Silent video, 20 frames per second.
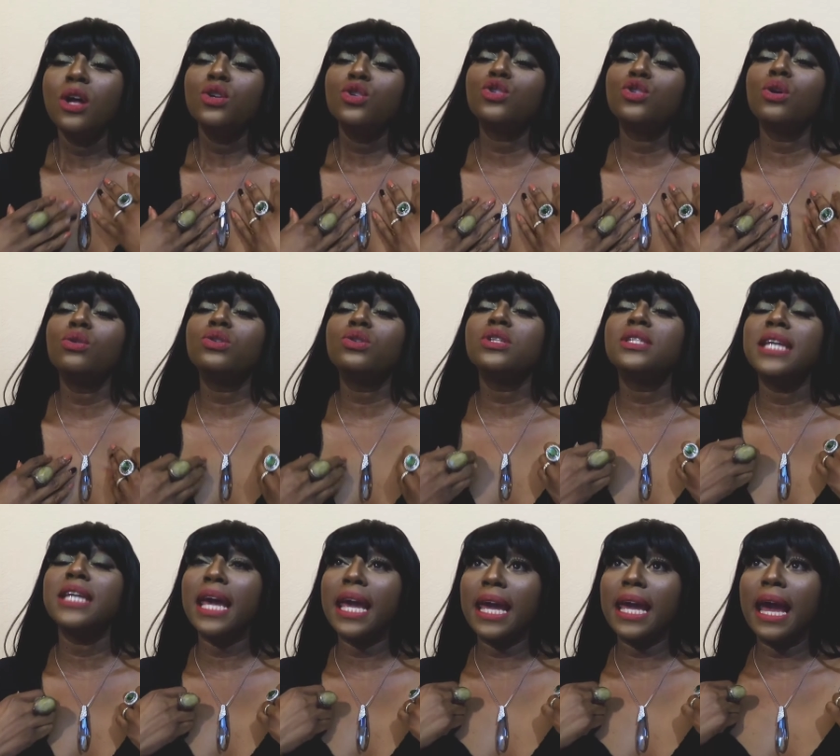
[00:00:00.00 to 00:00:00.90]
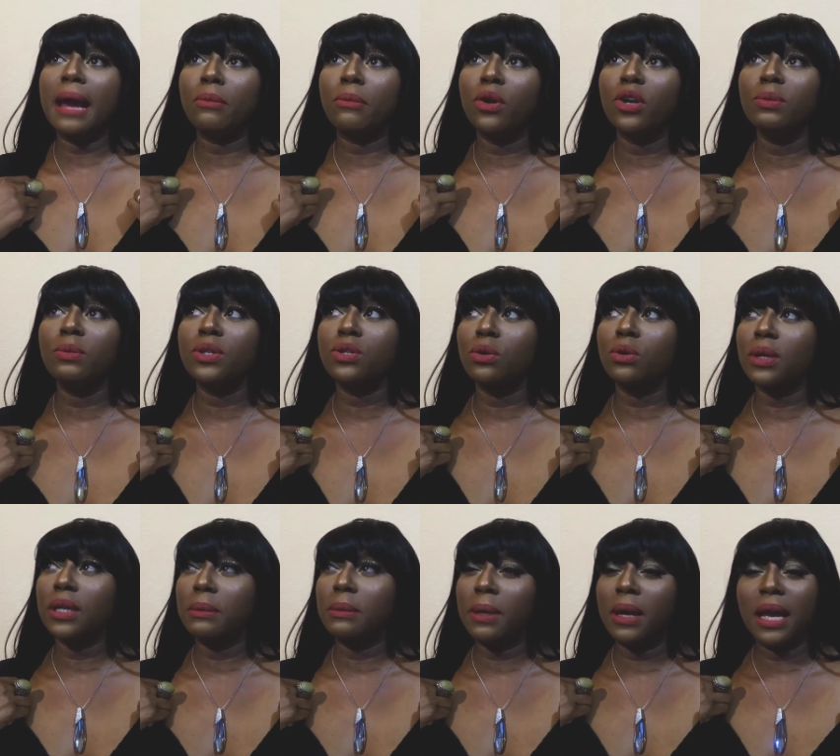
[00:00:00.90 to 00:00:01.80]
So today I'm going to be
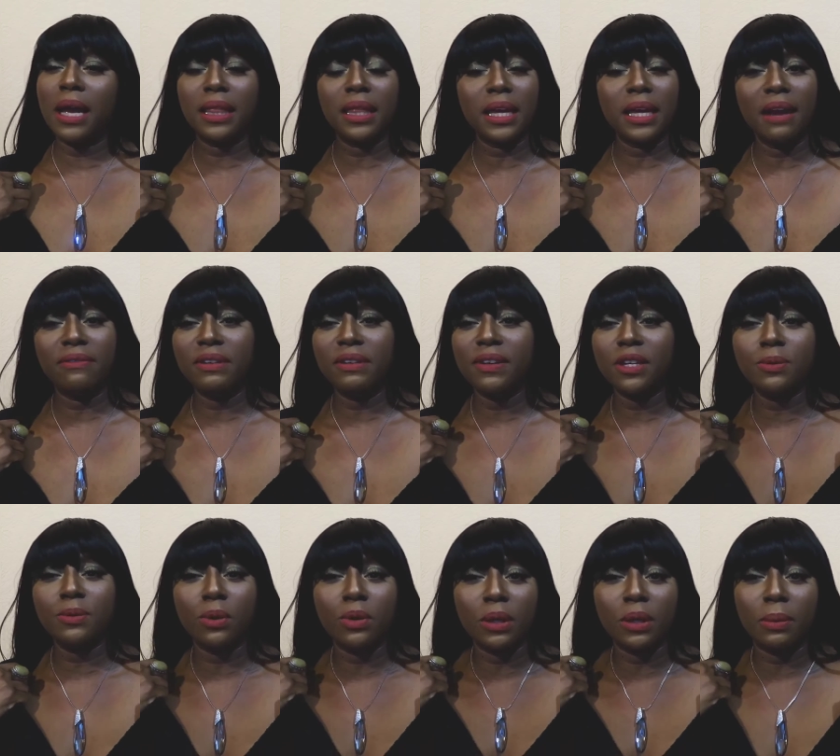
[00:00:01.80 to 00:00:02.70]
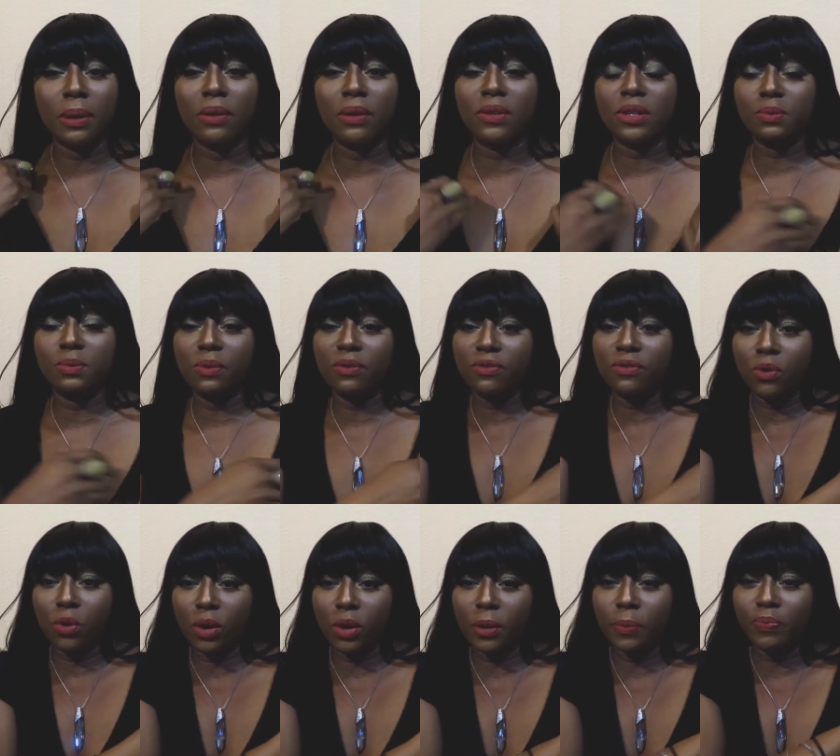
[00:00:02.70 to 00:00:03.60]
talking about, I think I've never spoken about this
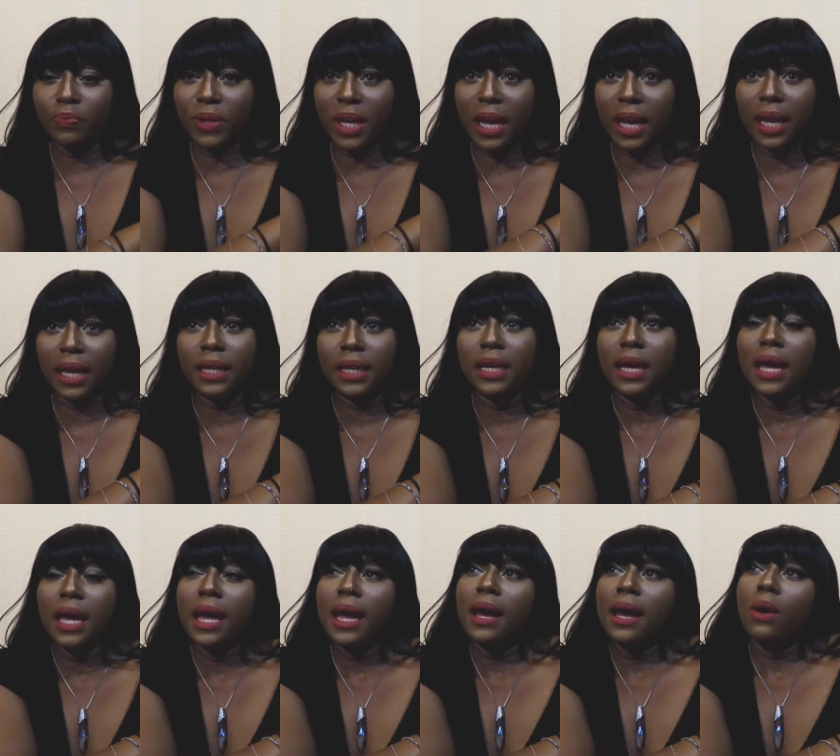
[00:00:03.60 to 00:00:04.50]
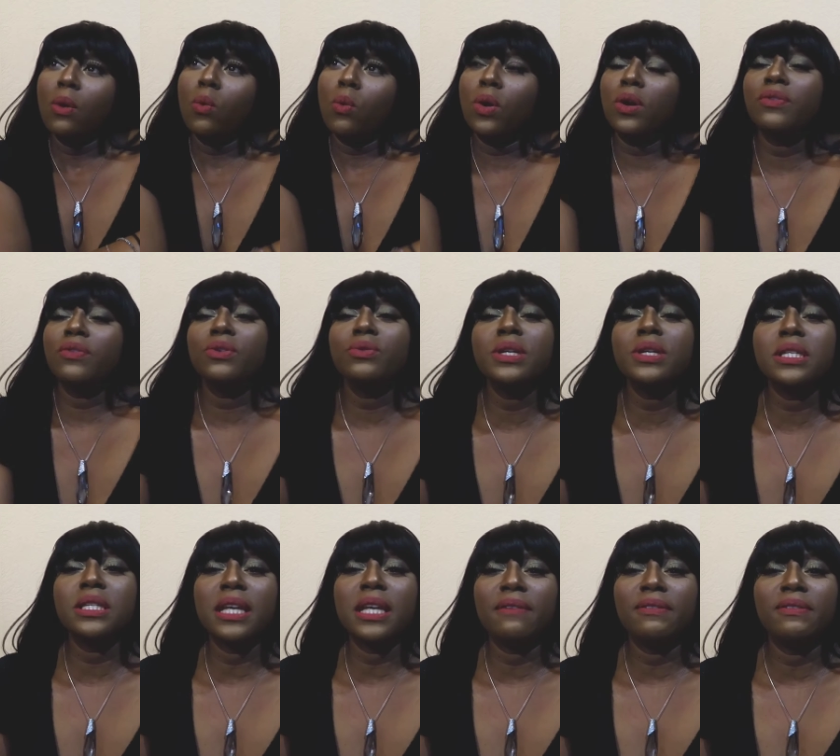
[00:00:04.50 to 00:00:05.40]
before, and one of the
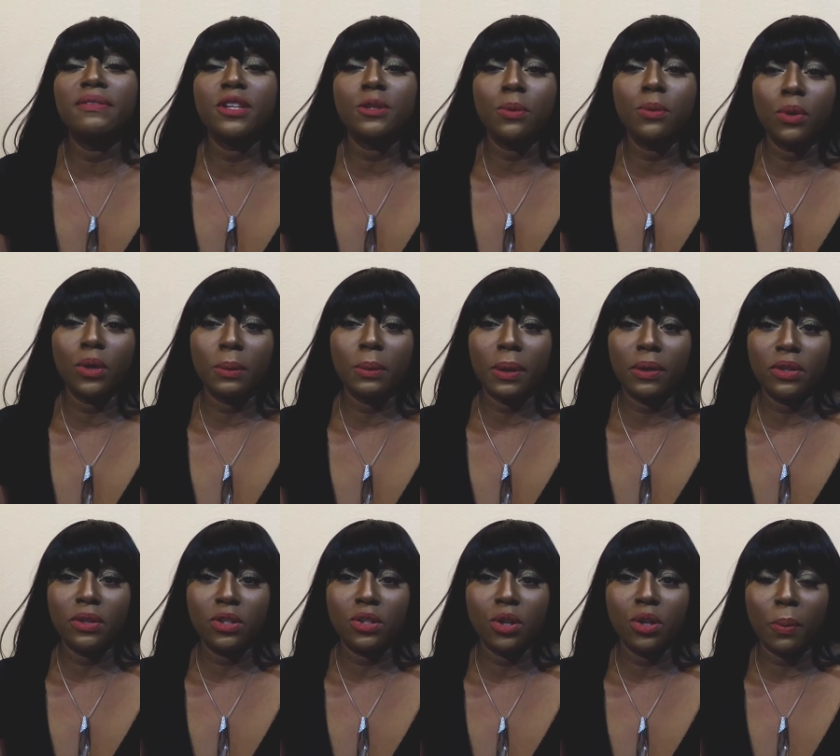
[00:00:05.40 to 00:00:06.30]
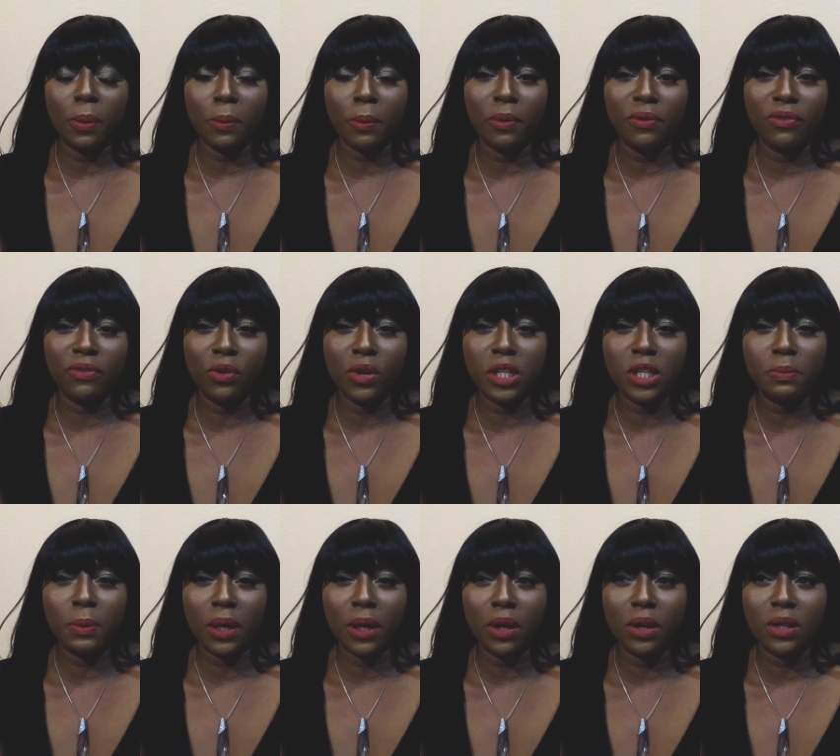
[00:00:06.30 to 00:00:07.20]
reasons I've never spoken about this topic before
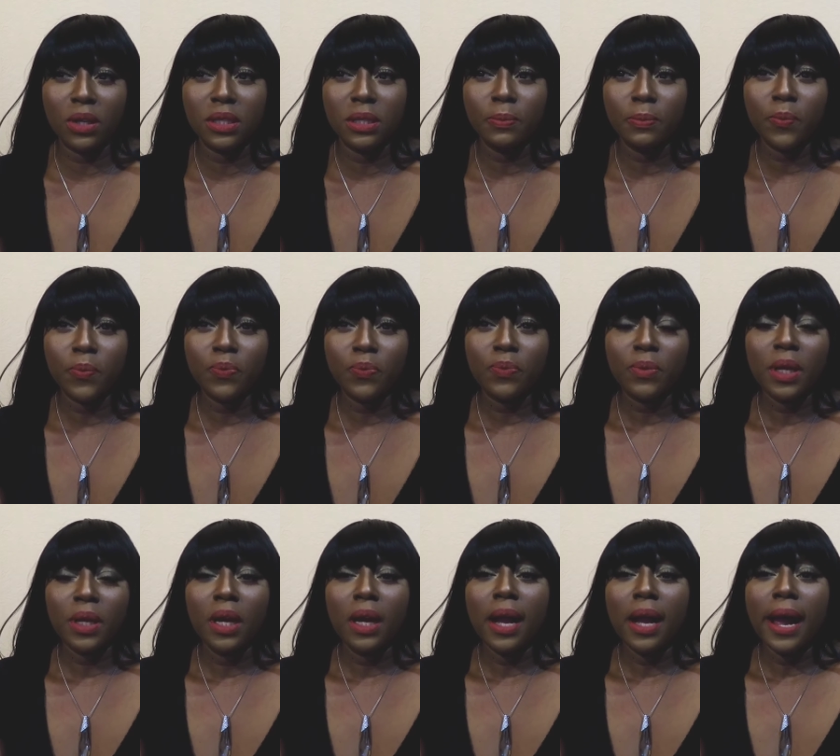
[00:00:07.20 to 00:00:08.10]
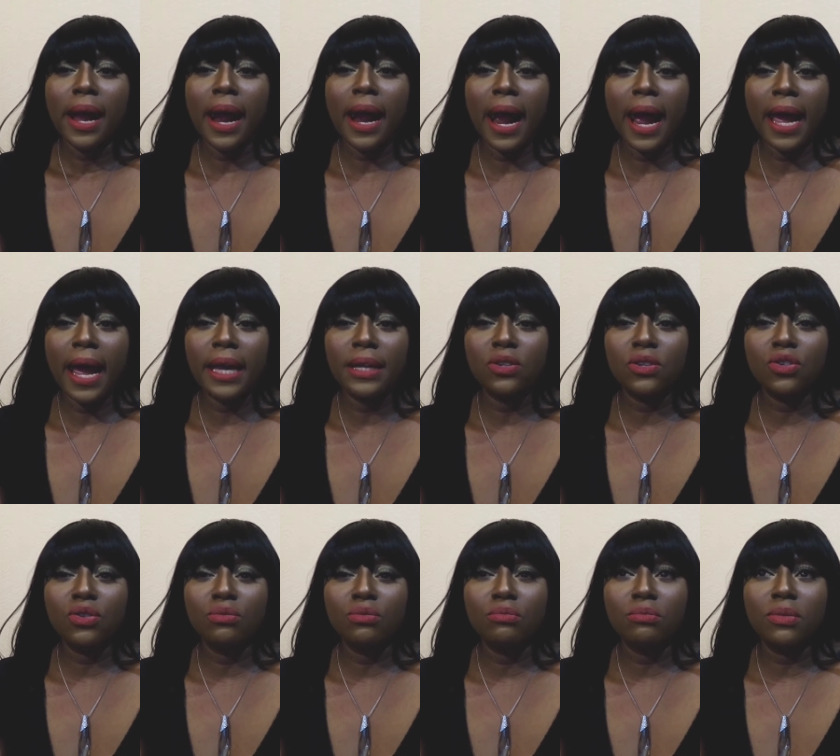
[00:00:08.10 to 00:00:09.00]
is because
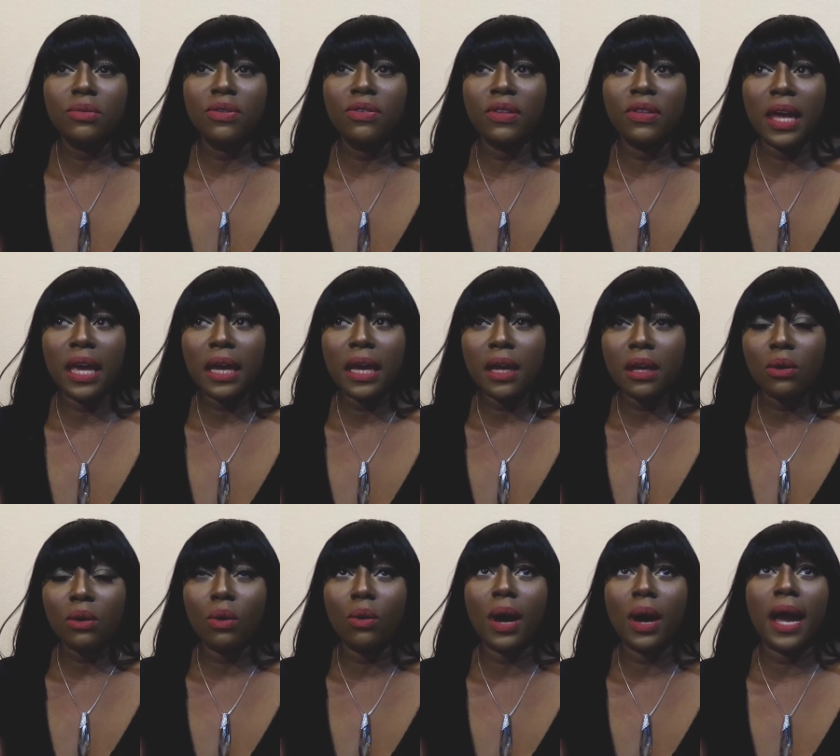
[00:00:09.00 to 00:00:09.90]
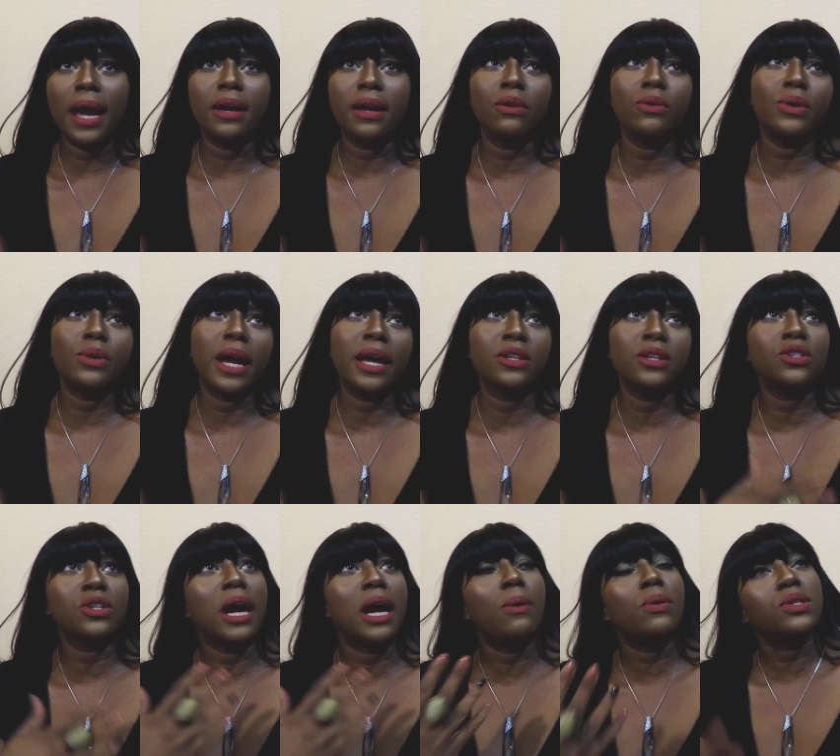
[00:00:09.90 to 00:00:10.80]
I think, or I
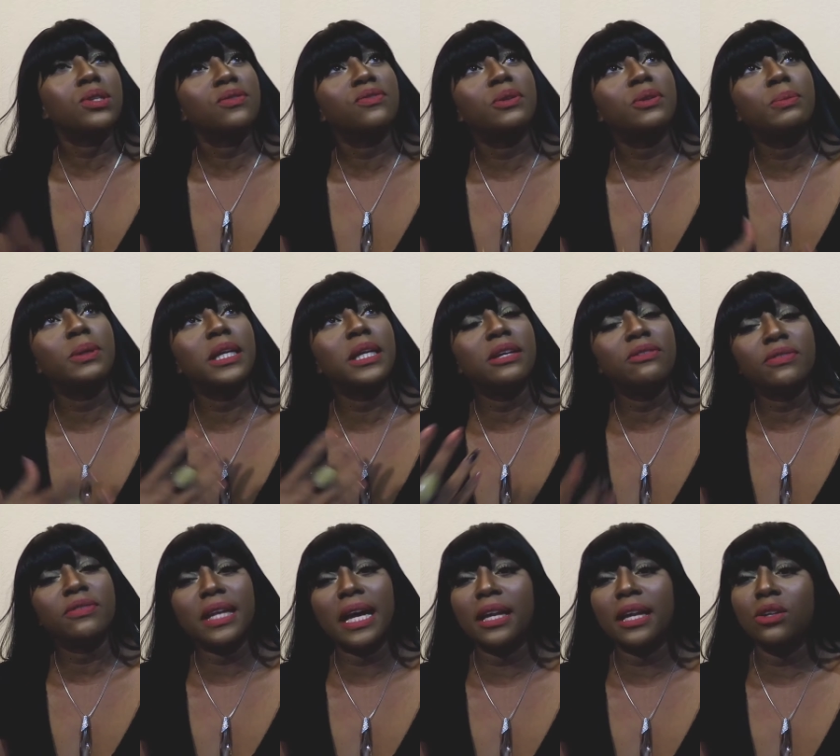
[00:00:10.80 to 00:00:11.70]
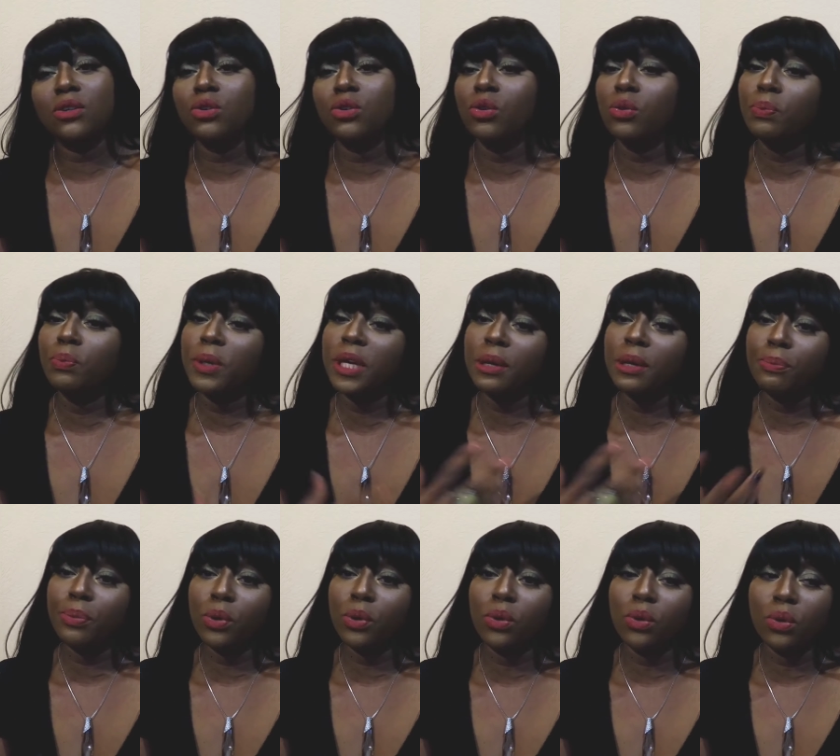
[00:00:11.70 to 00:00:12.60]
was of the belief that, you know,
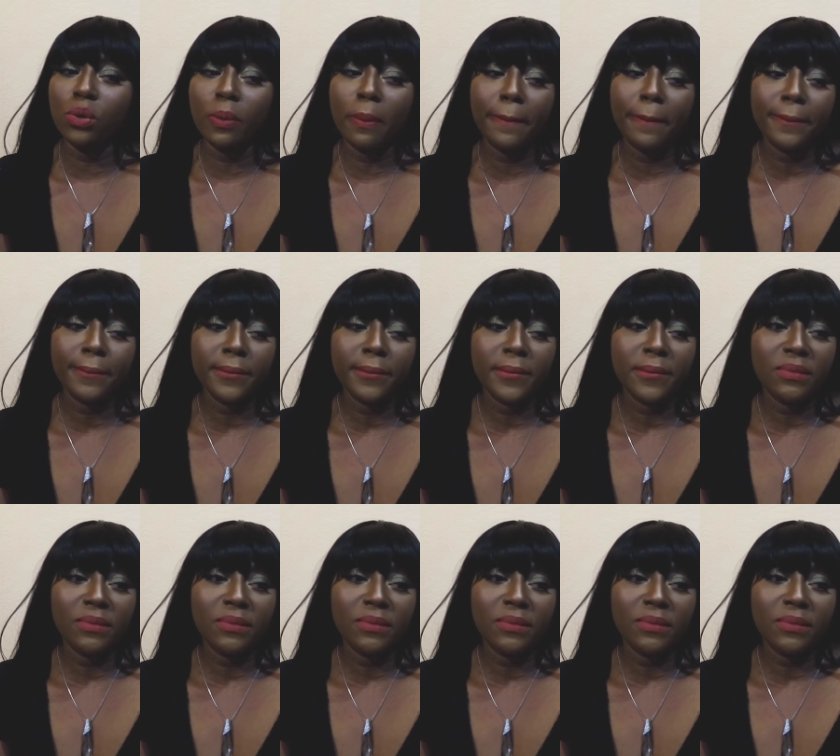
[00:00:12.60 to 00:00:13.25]
people